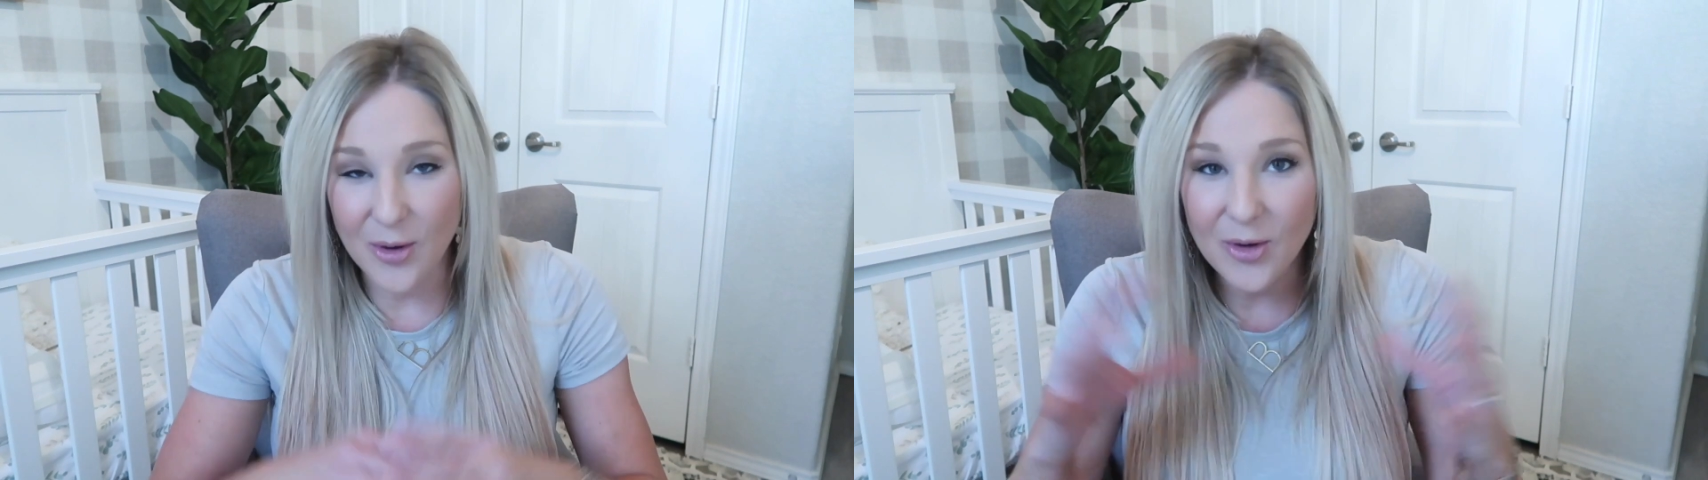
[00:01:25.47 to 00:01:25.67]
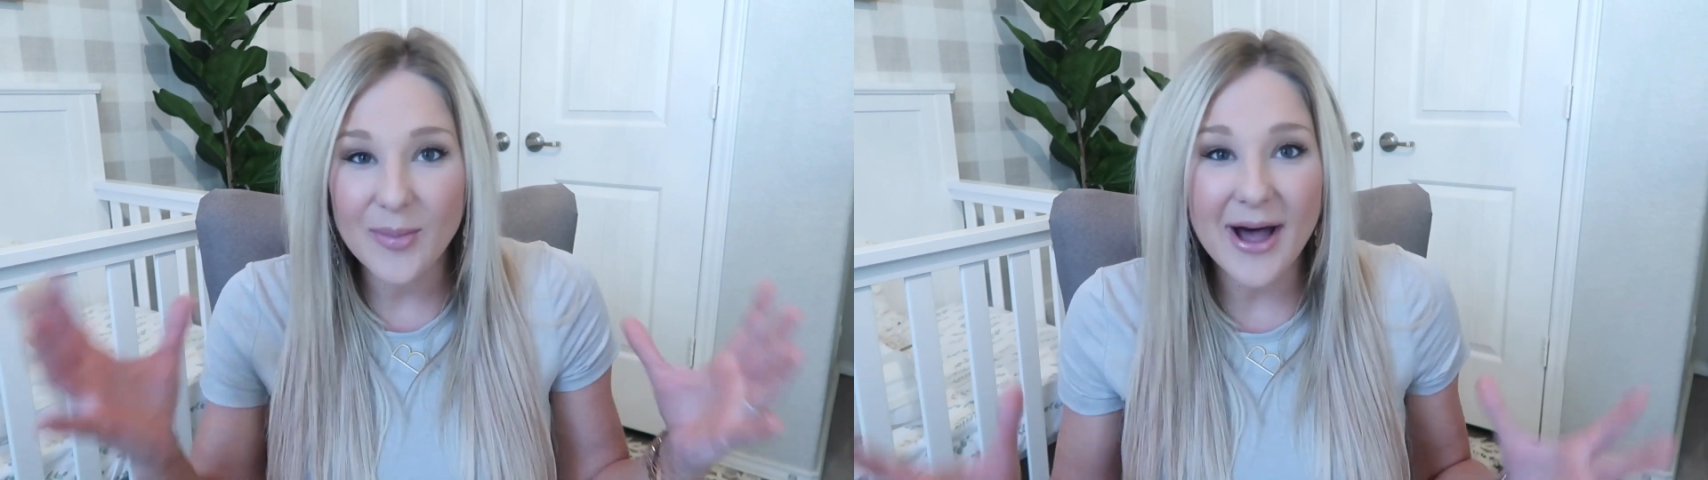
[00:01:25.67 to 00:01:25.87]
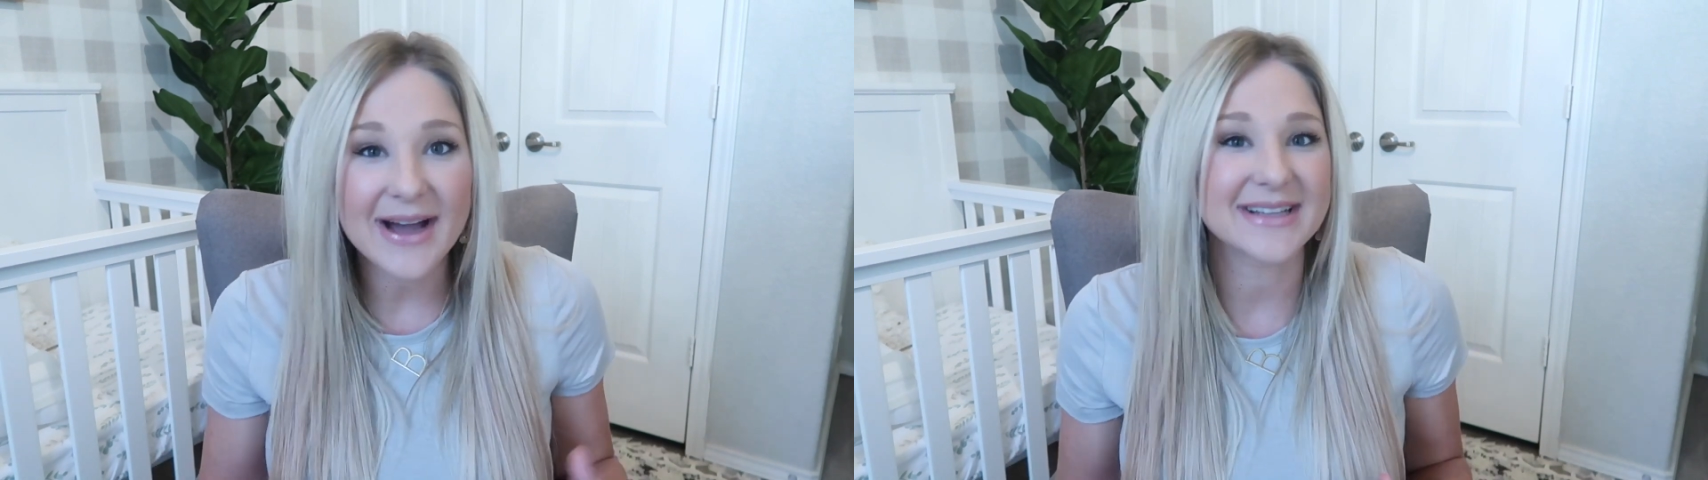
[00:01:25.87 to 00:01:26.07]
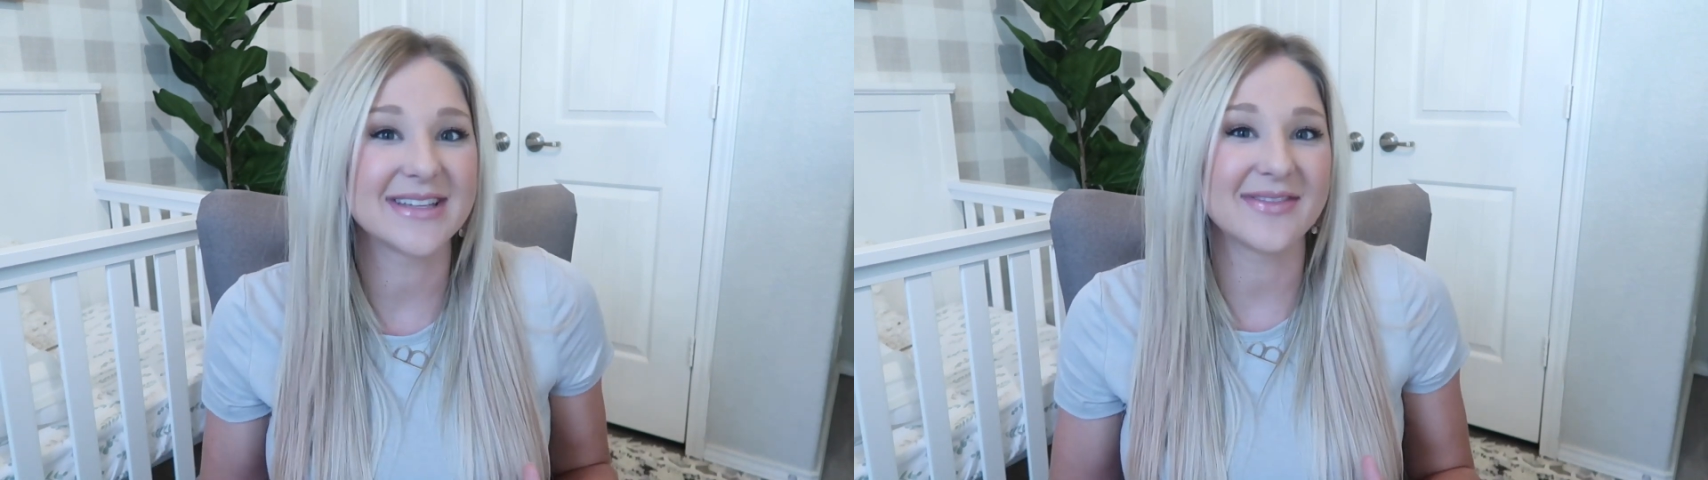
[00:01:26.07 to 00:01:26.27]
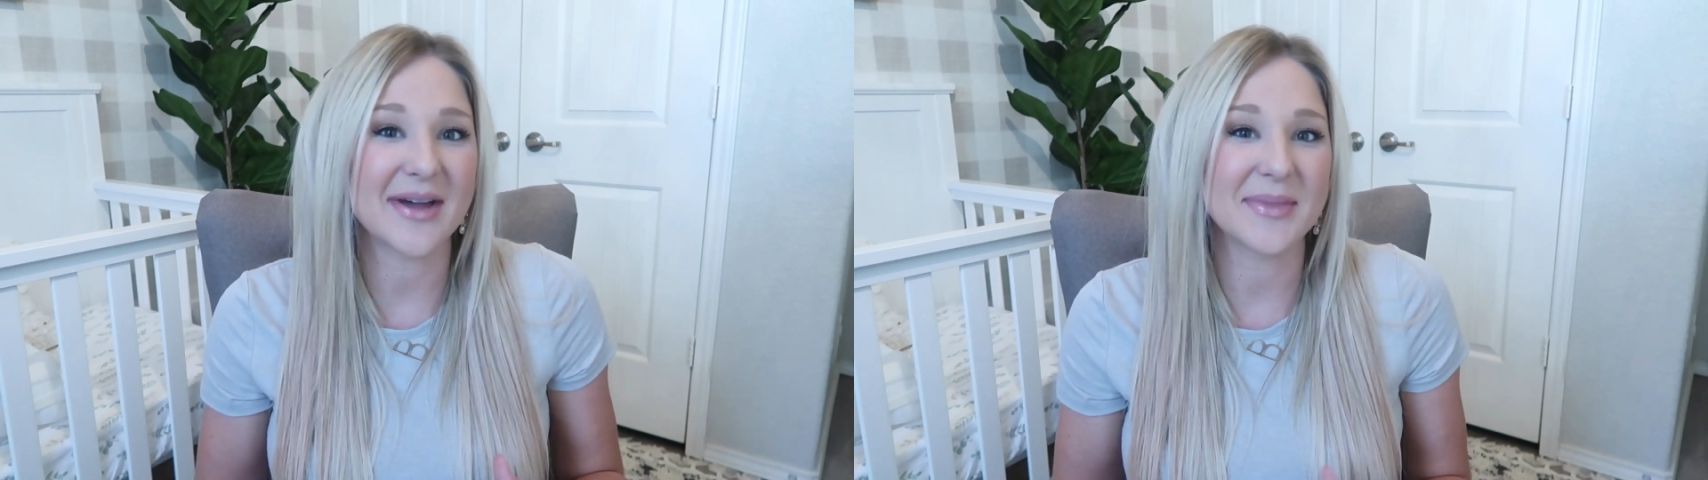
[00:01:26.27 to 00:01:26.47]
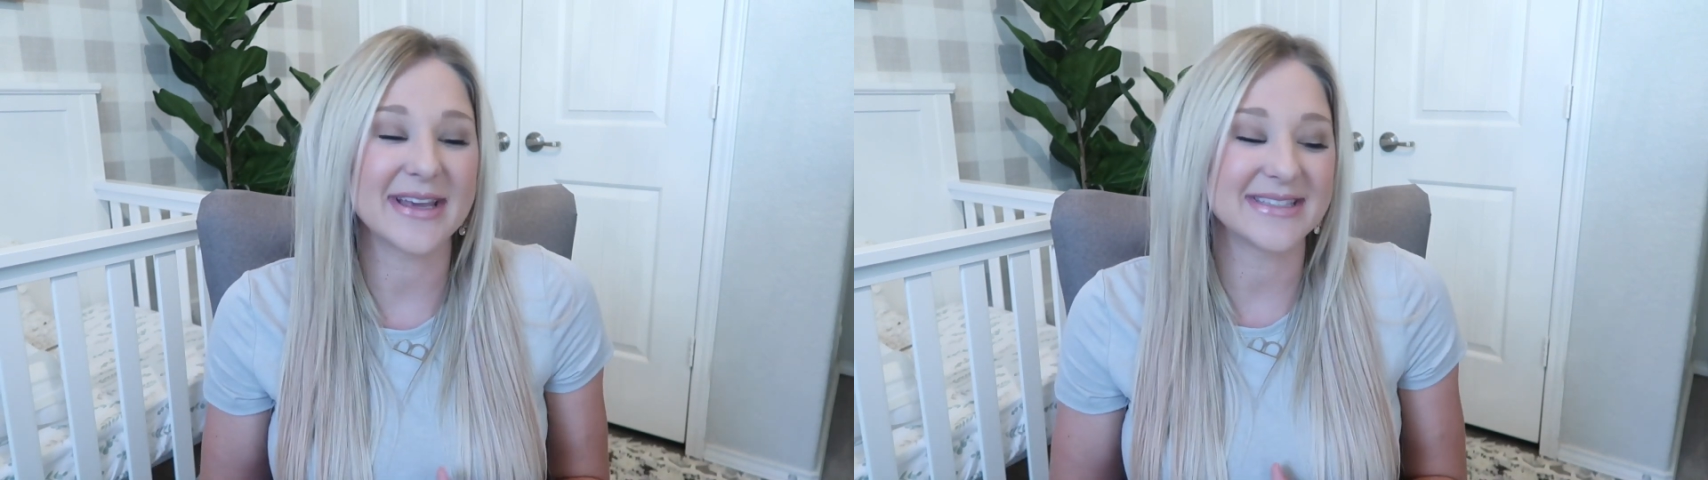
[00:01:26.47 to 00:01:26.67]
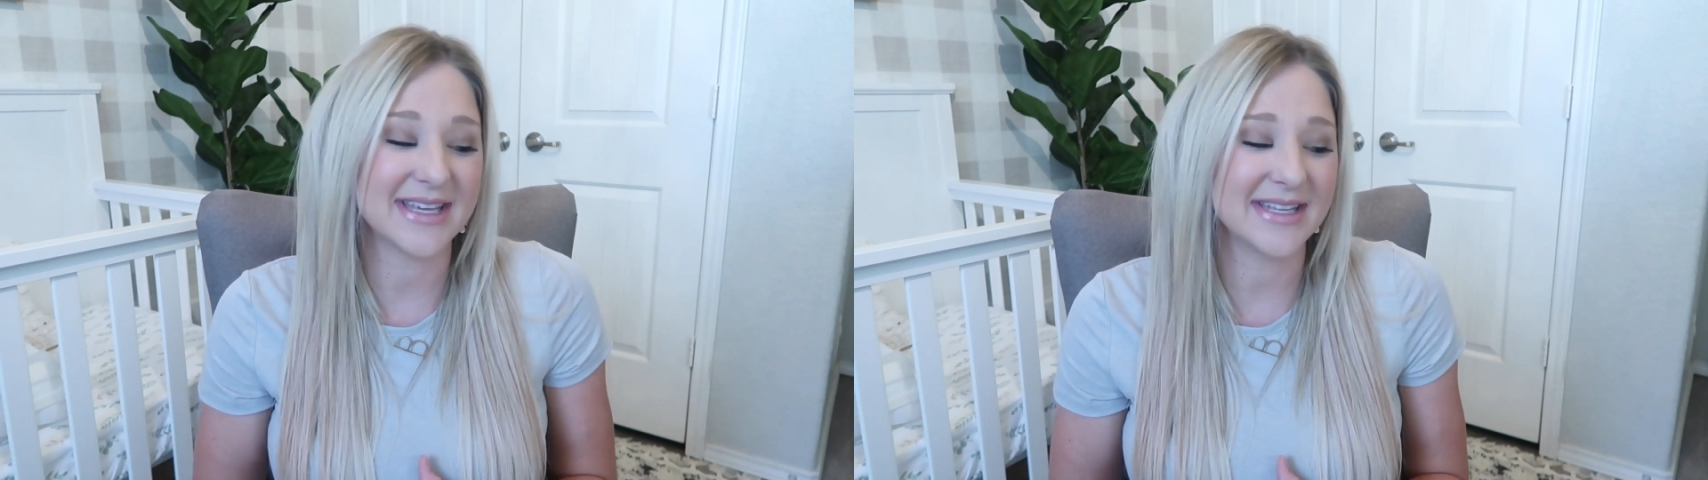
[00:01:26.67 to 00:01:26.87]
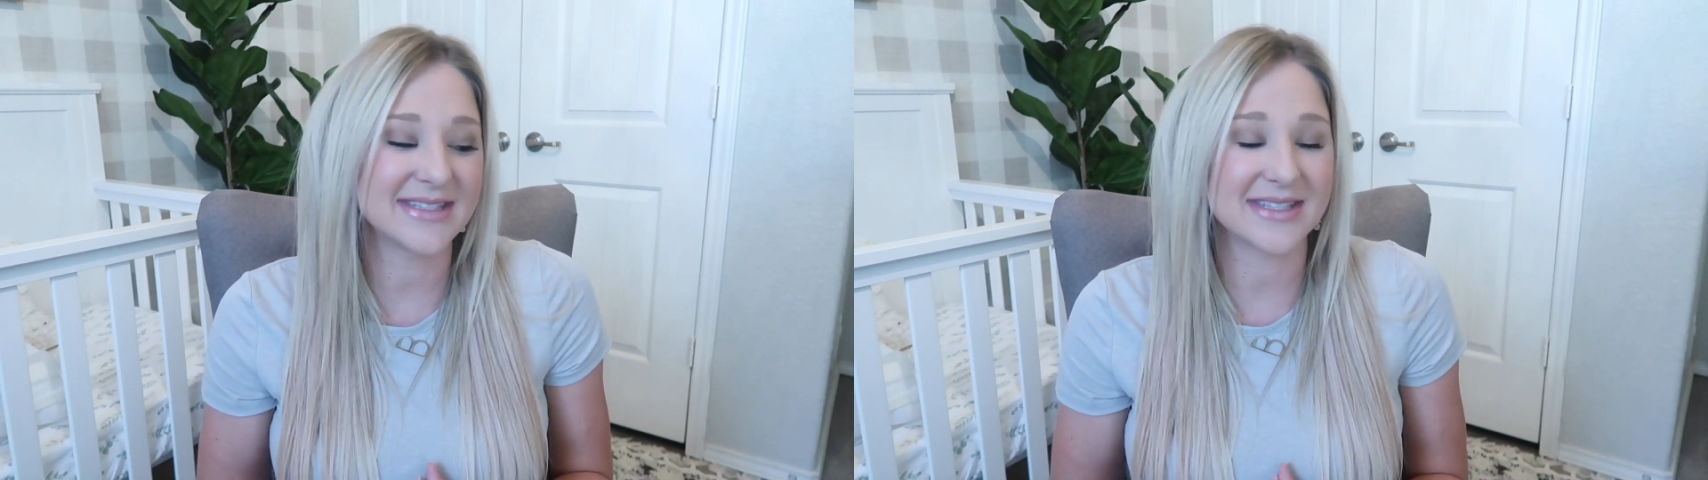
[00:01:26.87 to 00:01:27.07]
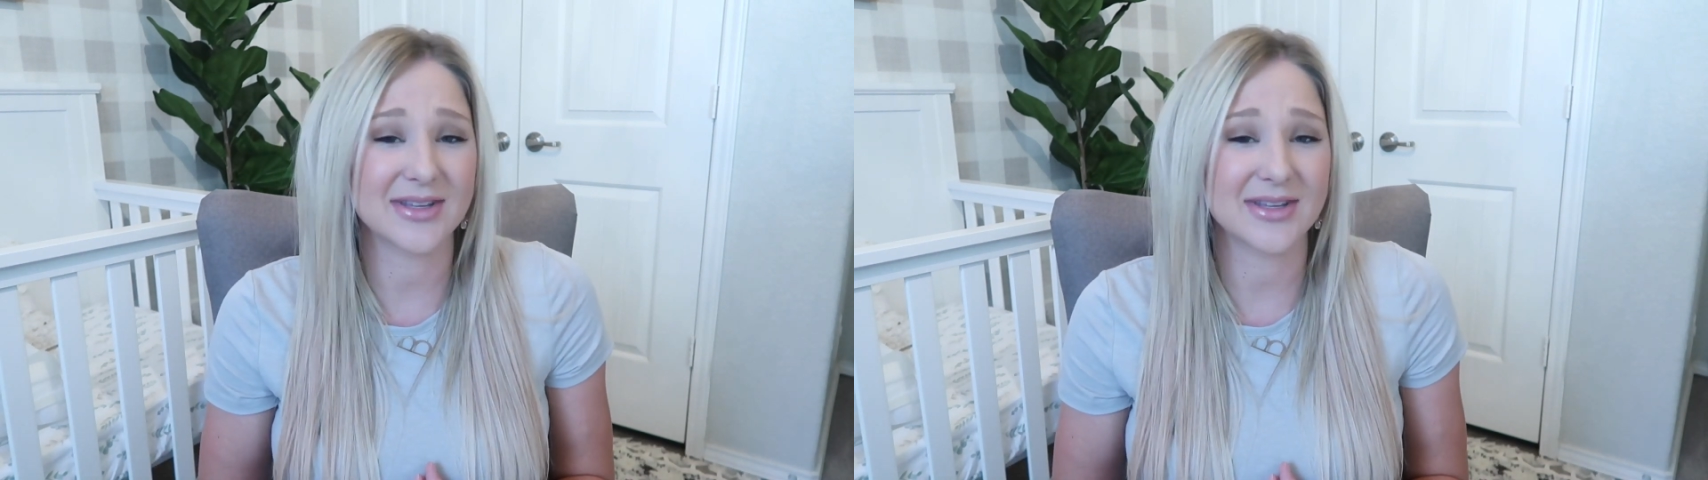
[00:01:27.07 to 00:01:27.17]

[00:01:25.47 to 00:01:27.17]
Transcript: whole box, if that makes sense.